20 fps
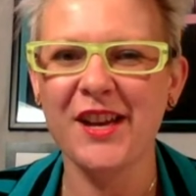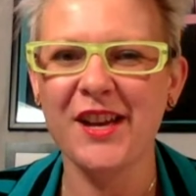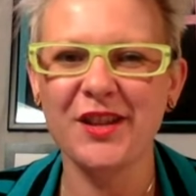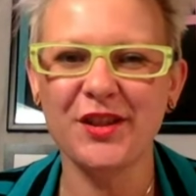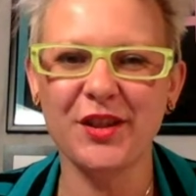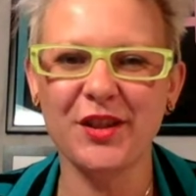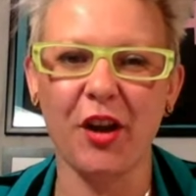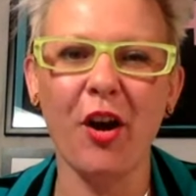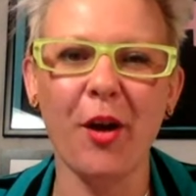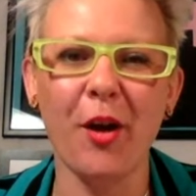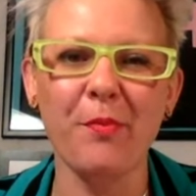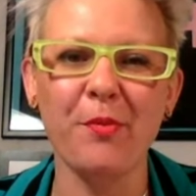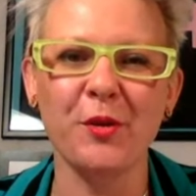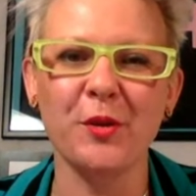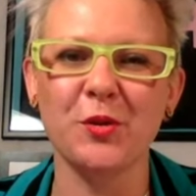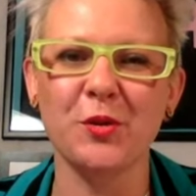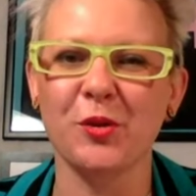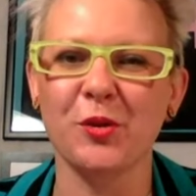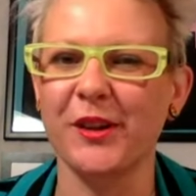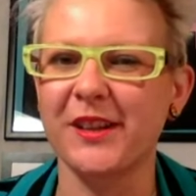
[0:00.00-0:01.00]
So I hope you
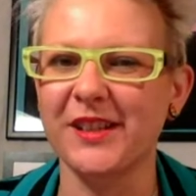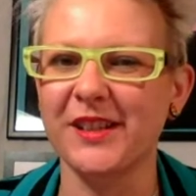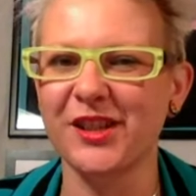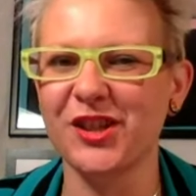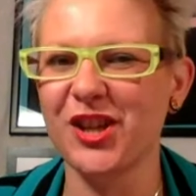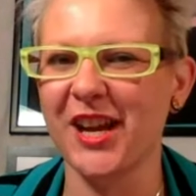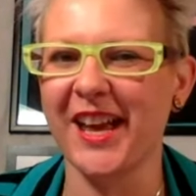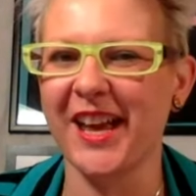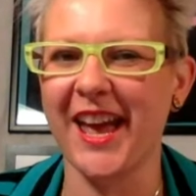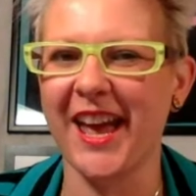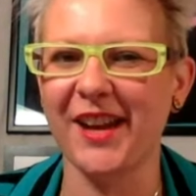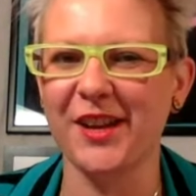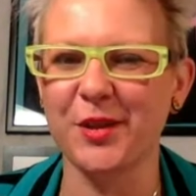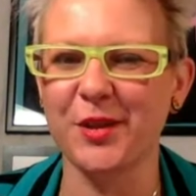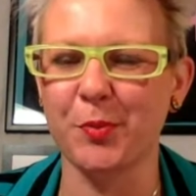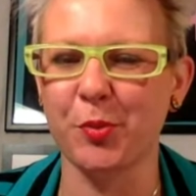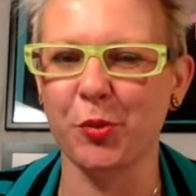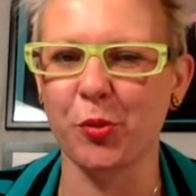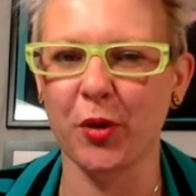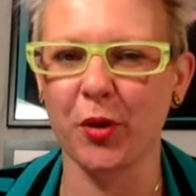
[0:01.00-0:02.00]
enjoyed it. Check out
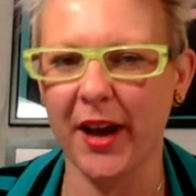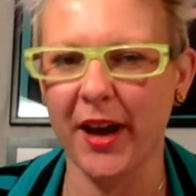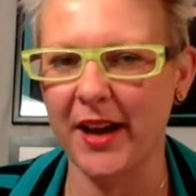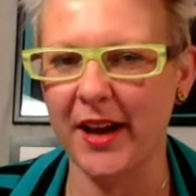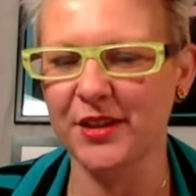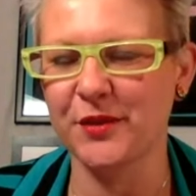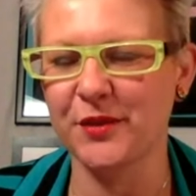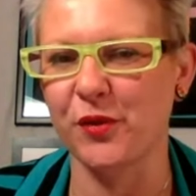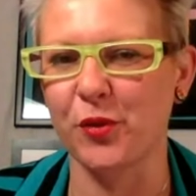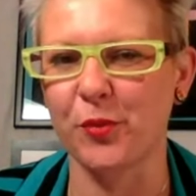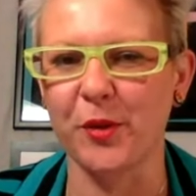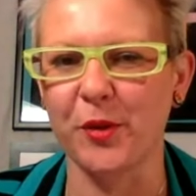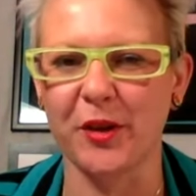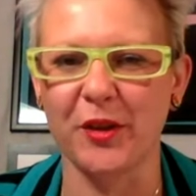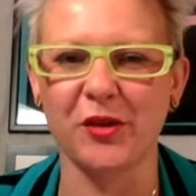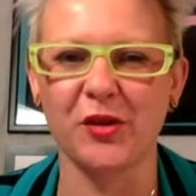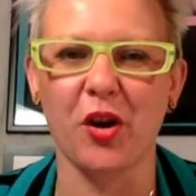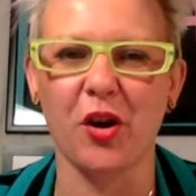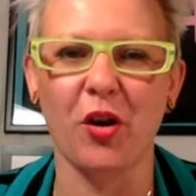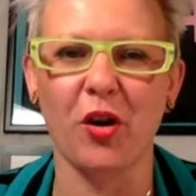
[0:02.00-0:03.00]
his book,
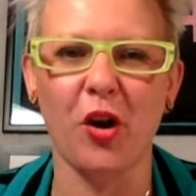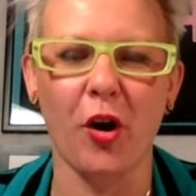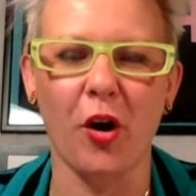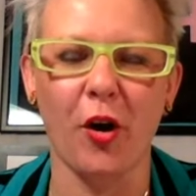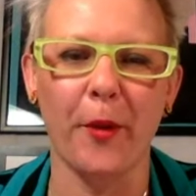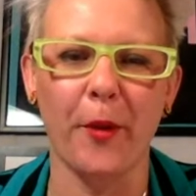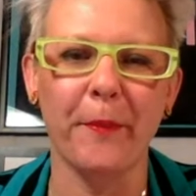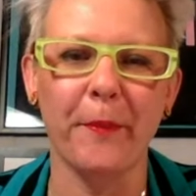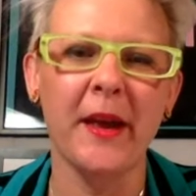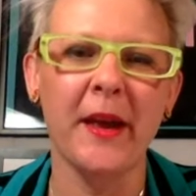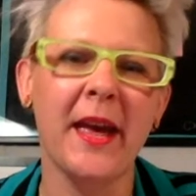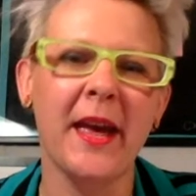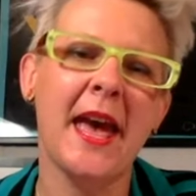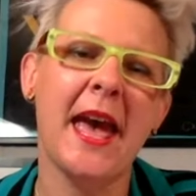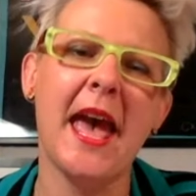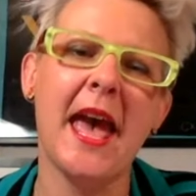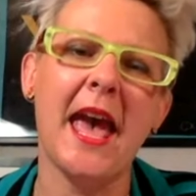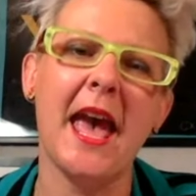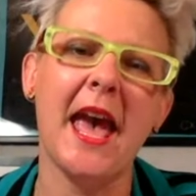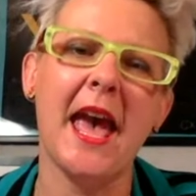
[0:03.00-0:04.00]
askformula.com,
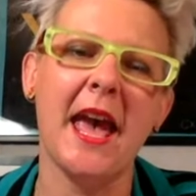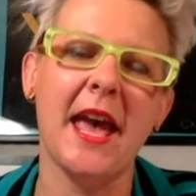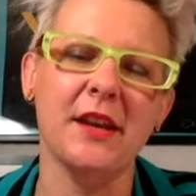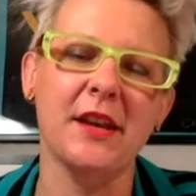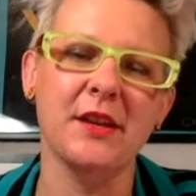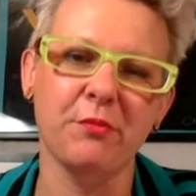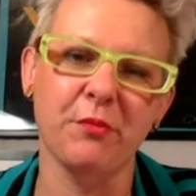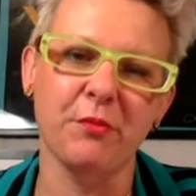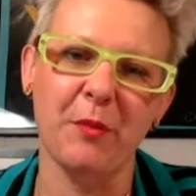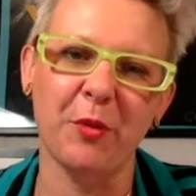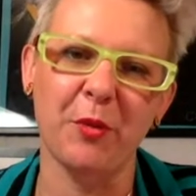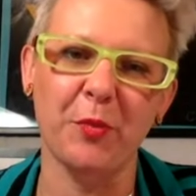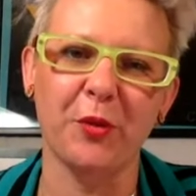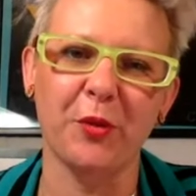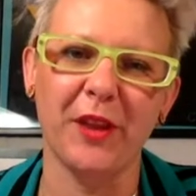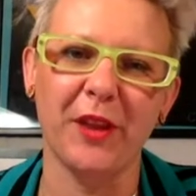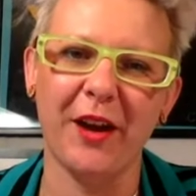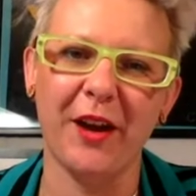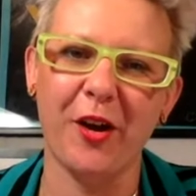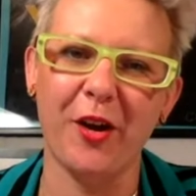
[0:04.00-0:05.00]
and remember to put
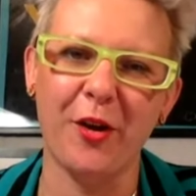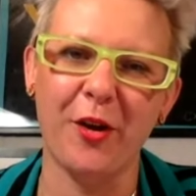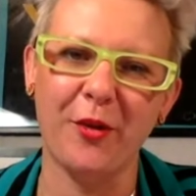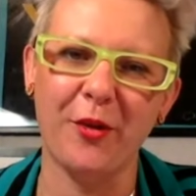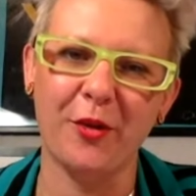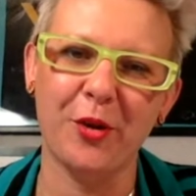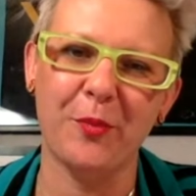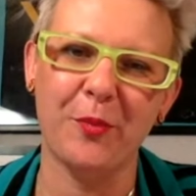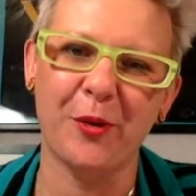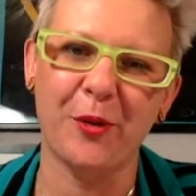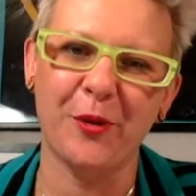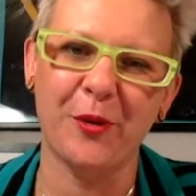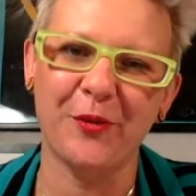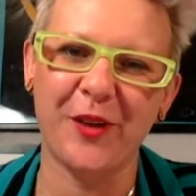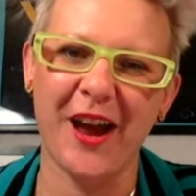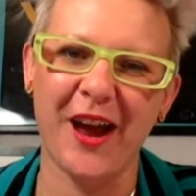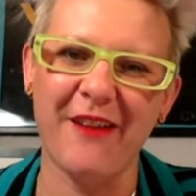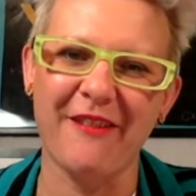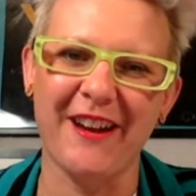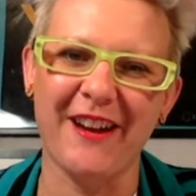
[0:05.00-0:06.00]
that coupon of
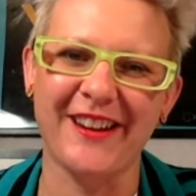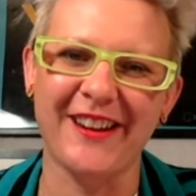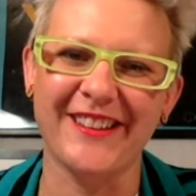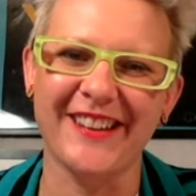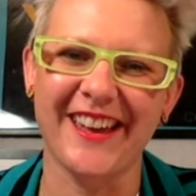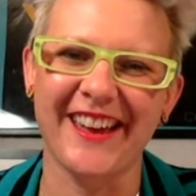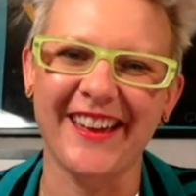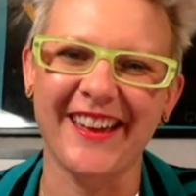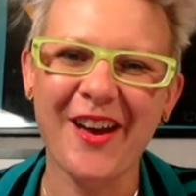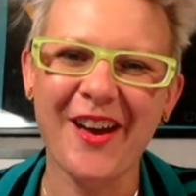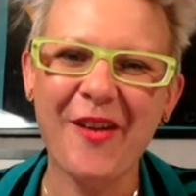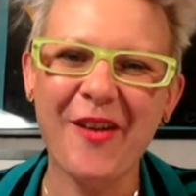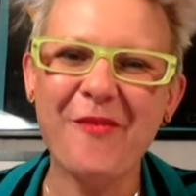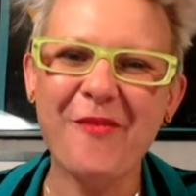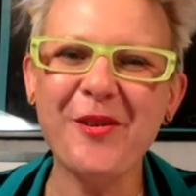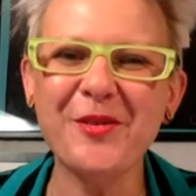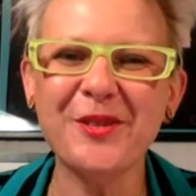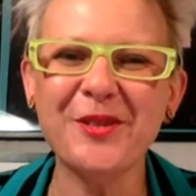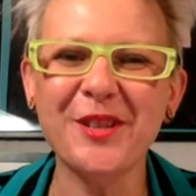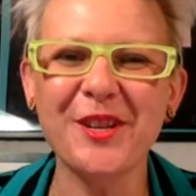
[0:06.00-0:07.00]
K-Rad in there.
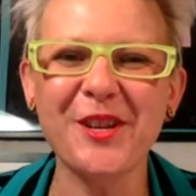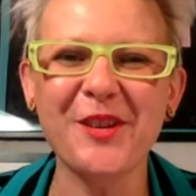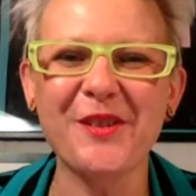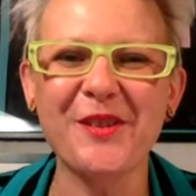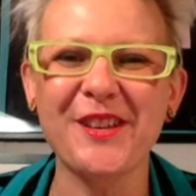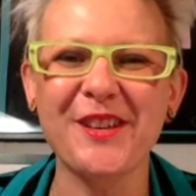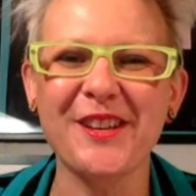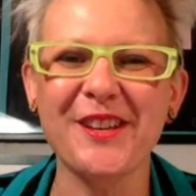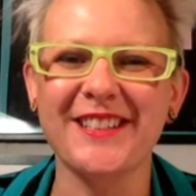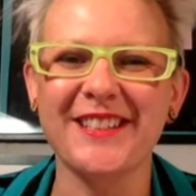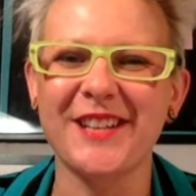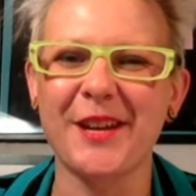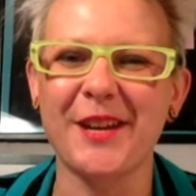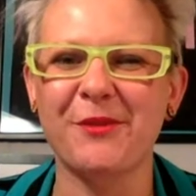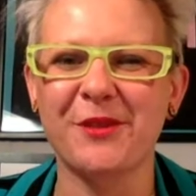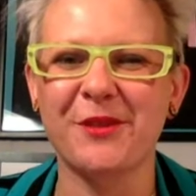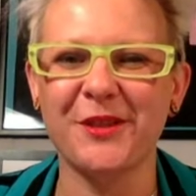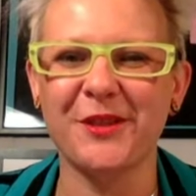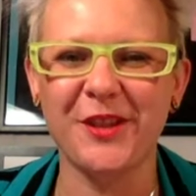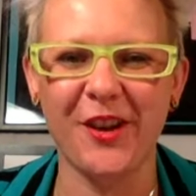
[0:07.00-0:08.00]
We'll see you at the next
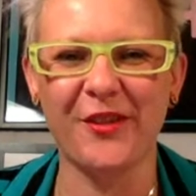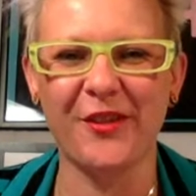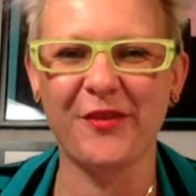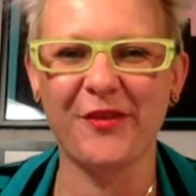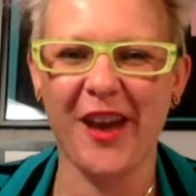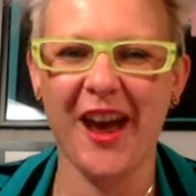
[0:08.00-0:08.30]
episode of